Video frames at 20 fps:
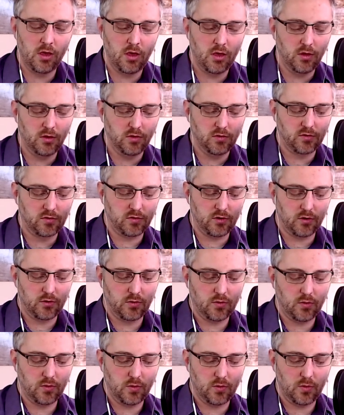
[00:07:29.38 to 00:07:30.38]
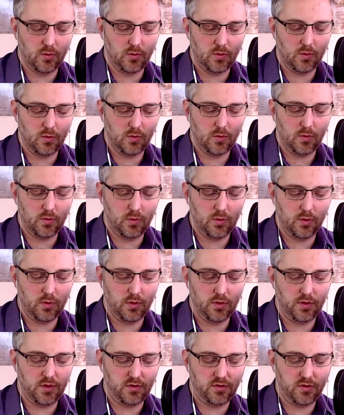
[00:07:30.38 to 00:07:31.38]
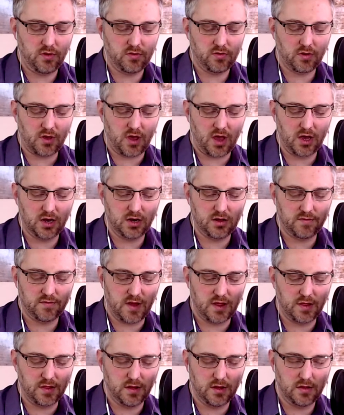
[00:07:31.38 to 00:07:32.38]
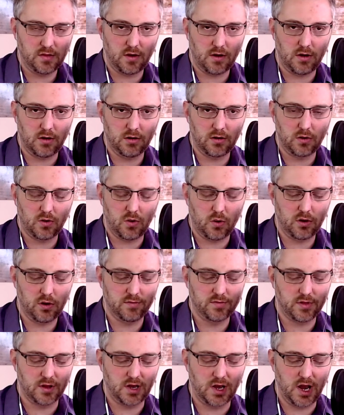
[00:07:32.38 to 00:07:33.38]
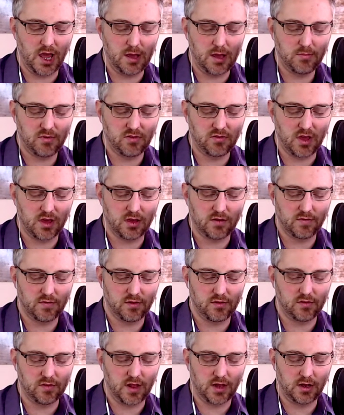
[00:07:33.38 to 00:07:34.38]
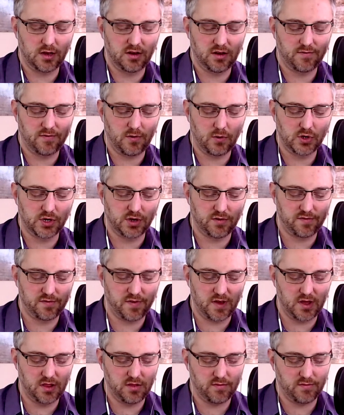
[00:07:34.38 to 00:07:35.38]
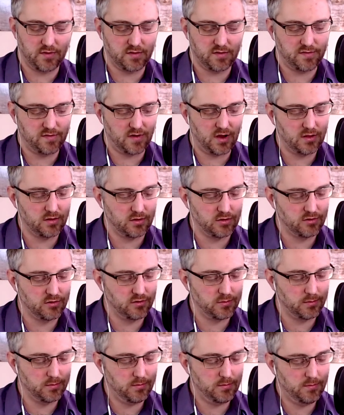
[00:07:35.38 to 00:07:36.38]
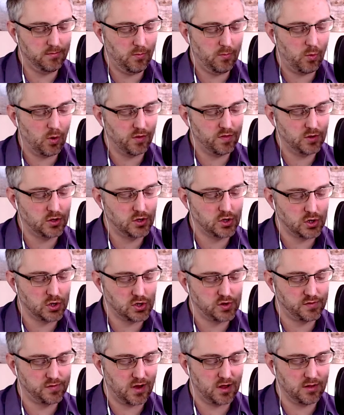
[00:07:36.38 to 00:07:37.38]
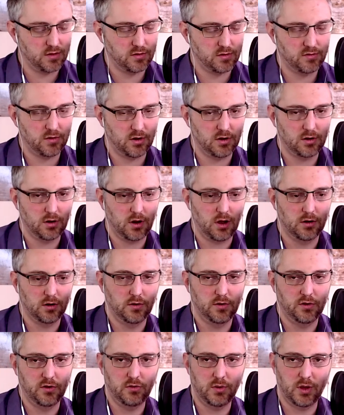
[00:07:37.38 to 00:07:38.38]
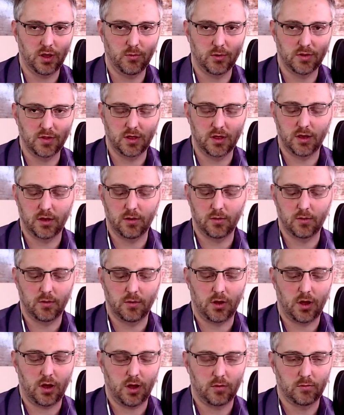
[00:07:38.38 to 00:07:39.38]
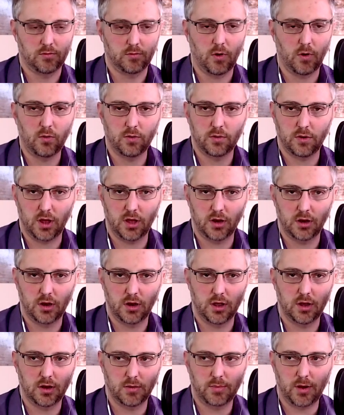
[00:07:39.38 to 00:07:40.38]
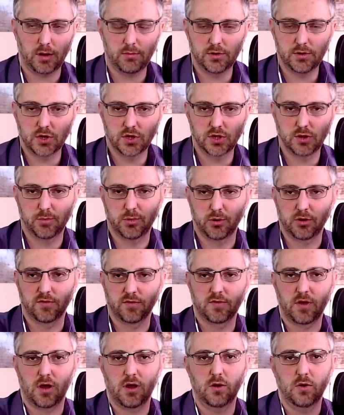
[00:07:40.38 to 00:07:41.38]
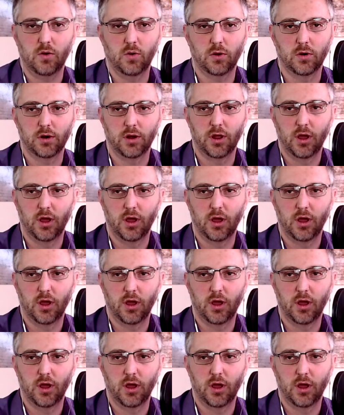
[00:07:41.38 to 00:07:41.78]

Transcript: So this is kind of, I think, the heart and core of the namesake of this Lenten devotion, faith of our fathers. What the Church Fathers are doing when they wrote and published the Book of Concord